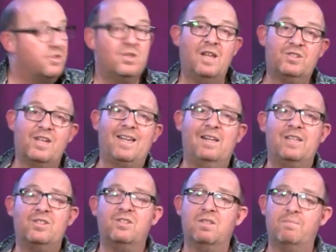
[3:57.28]
So let's take a
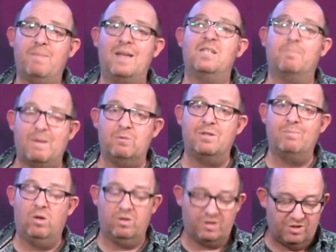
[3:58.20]
listen to the basic building
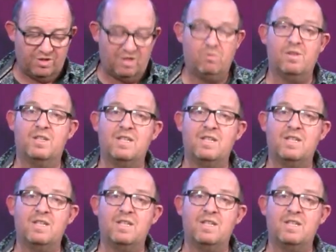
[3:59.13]
blocks and see what they